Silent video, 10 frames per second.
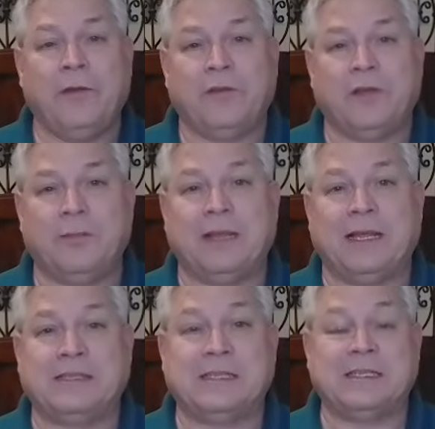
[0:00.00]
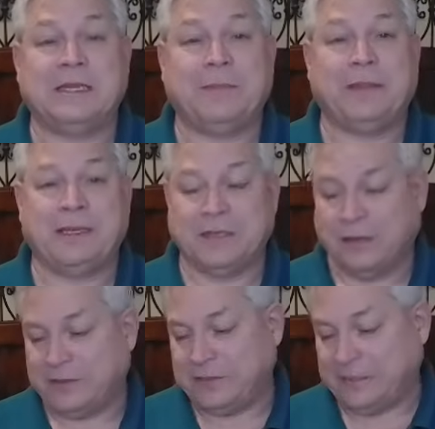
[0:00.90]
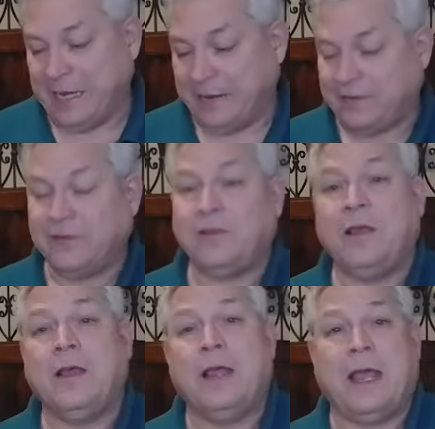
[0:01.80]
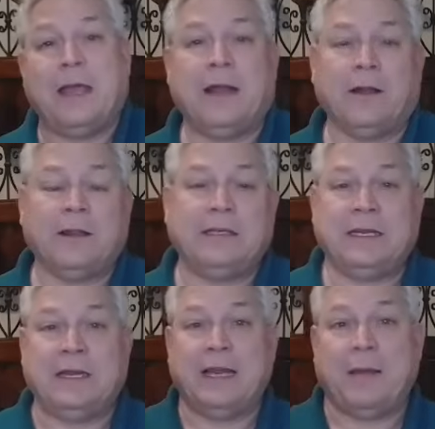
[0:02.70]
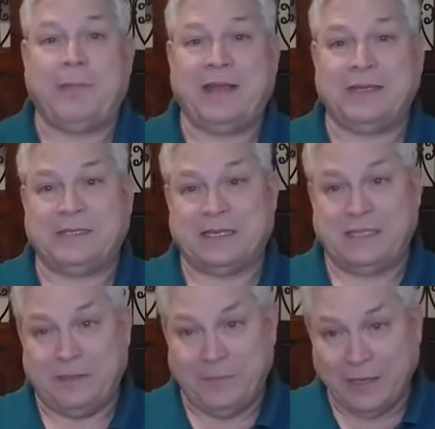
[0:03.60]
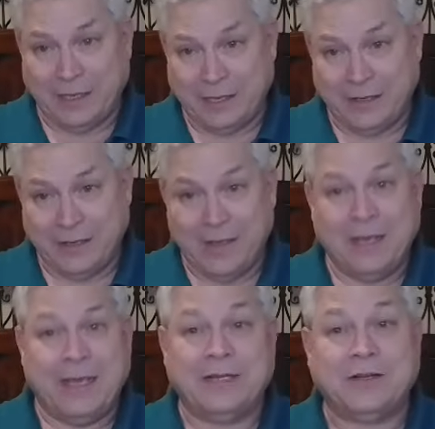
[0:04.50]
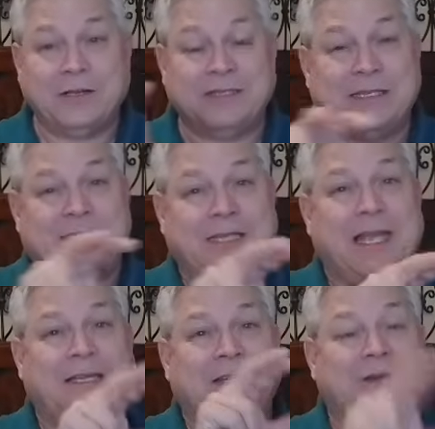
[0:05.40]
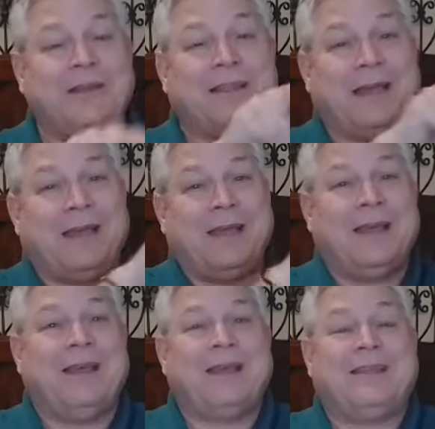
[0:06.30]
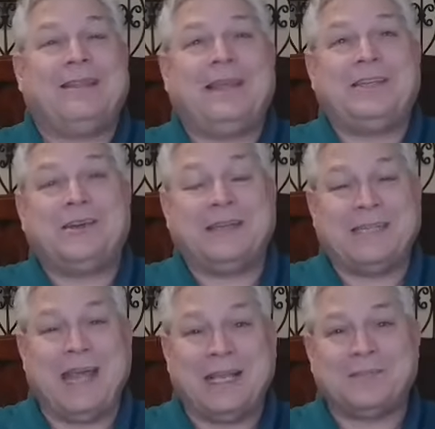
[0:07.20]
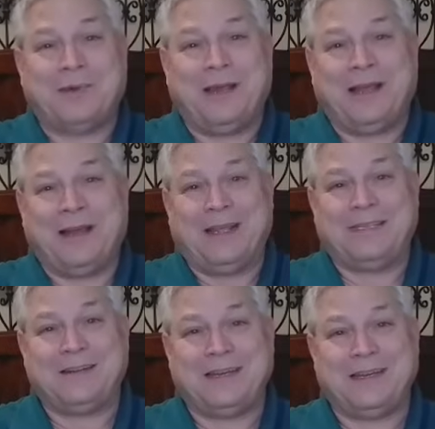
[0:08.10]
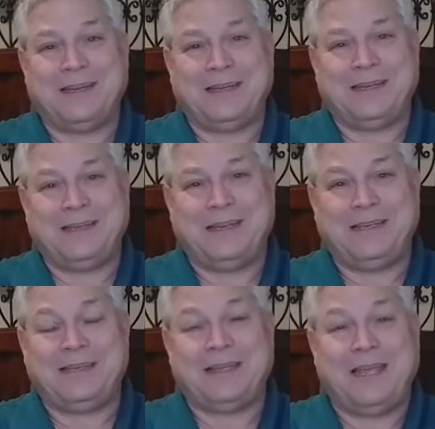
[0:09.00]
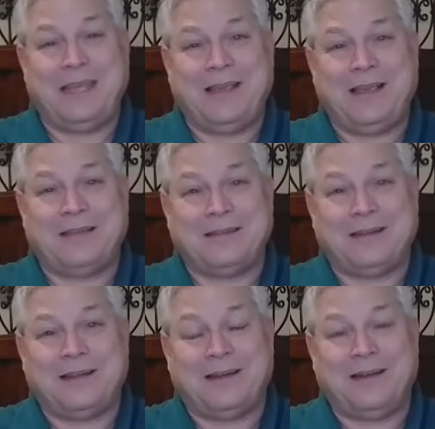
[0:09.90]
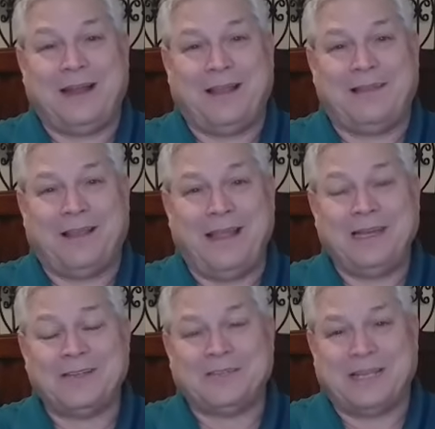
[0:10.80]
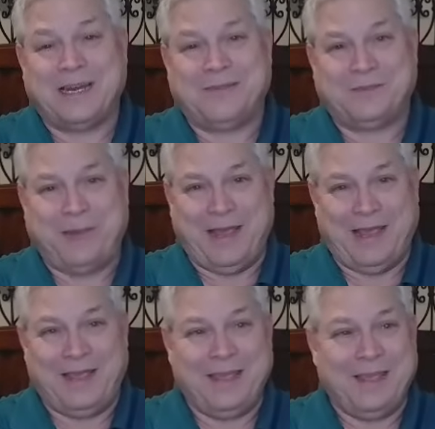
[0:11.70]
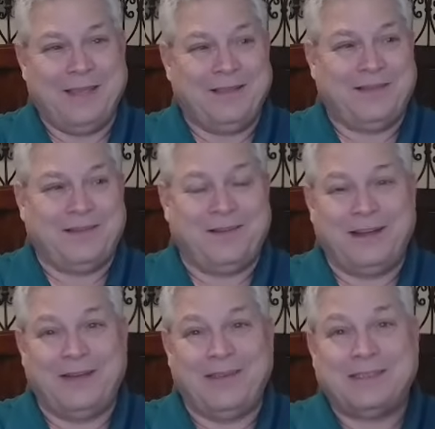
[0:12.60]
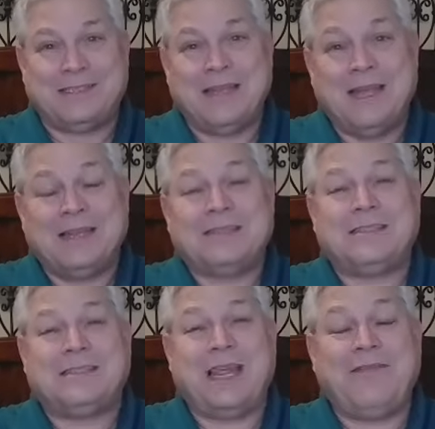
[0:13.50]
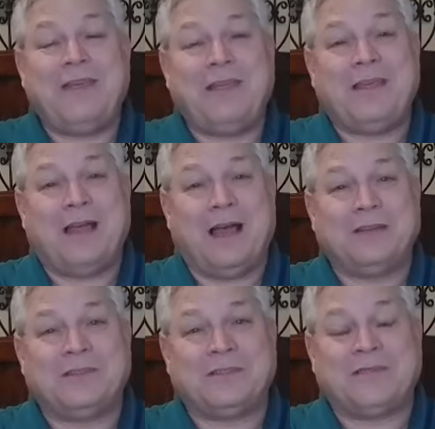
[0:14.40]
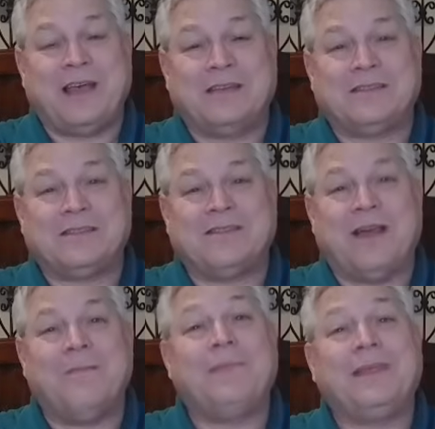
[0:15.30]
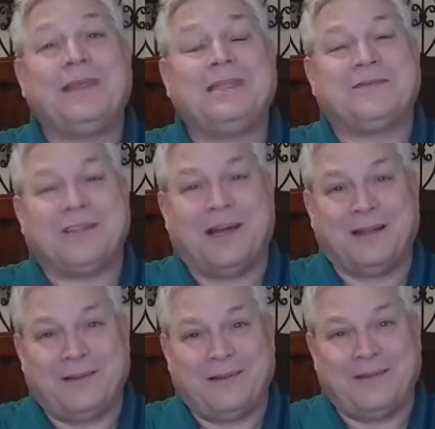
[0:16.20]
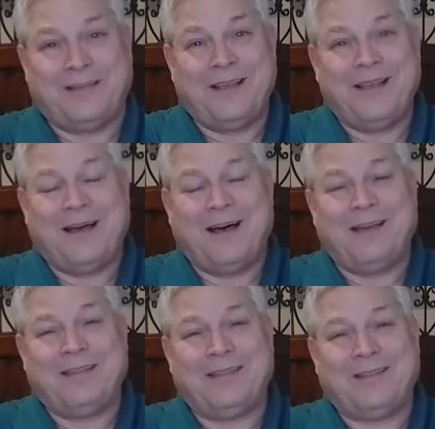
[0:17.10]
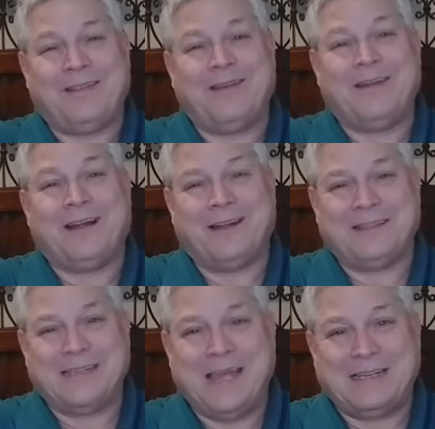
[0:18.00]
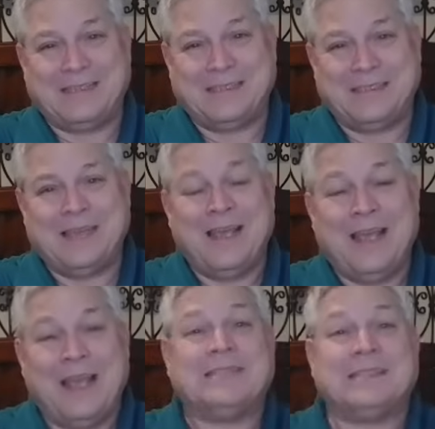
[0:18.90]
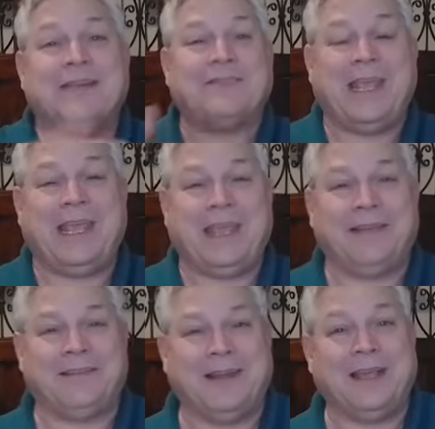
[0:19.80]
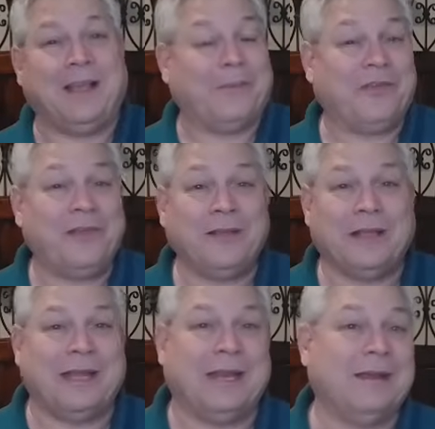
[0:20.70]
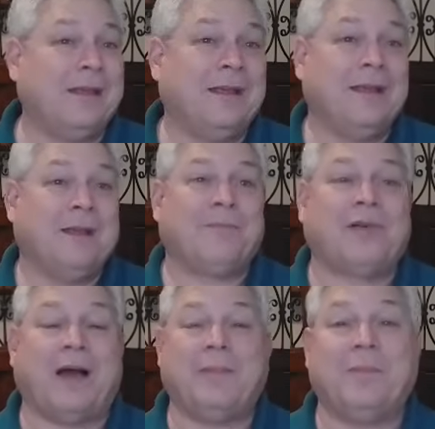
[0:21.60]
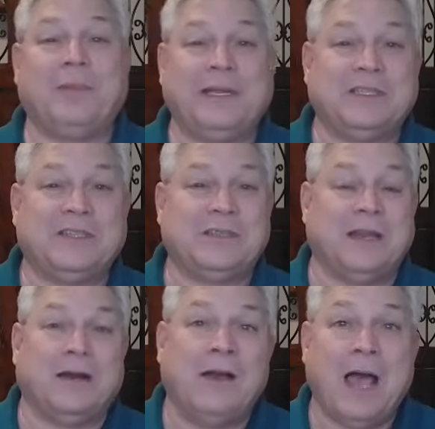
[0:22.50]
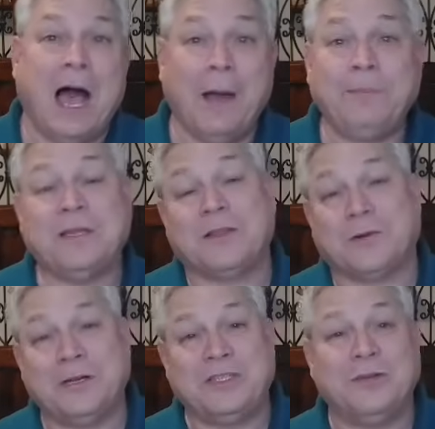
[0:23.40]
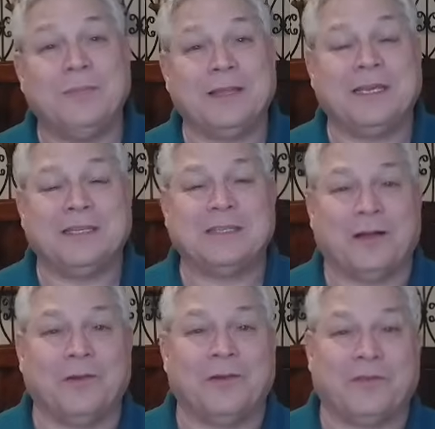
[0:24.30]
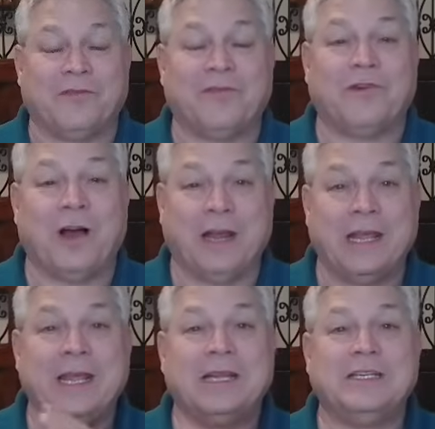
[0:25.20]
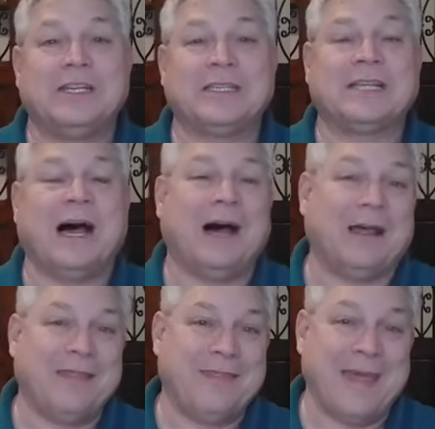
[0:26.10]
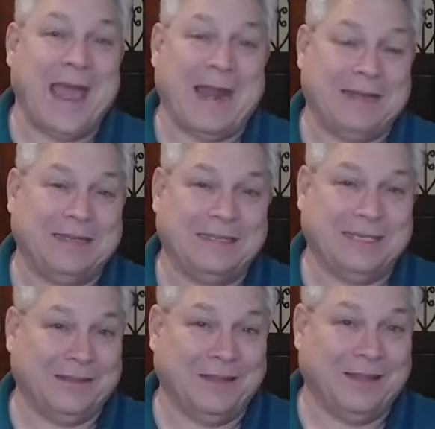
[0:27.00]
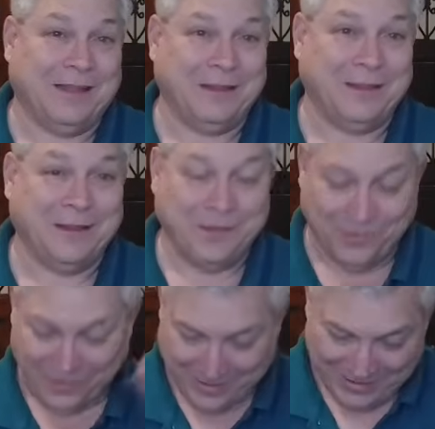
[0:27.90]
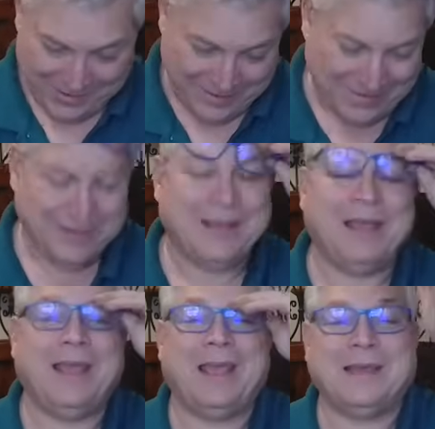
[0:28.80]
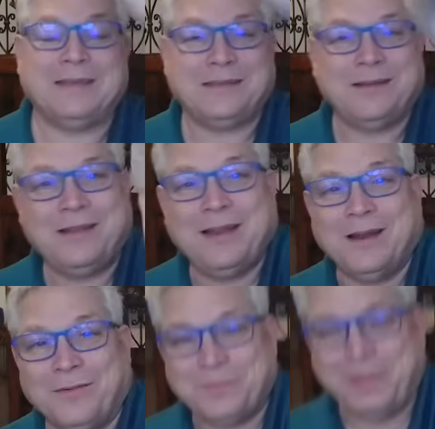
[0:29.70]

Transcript: So it'd be like $16 million in taxes. And not only did he not pay the 16 million, he took a 60, he took the, he took a tax break on it. He took it, he, he declared it as interest that he was paying. So, you know, he's saving hundreds of thousands, if not millions of dollars on this loan on his taxes instead of taking as an income. So you're looking at probably uh, up to $32 million in fraud just on that deal alone. And, you know, with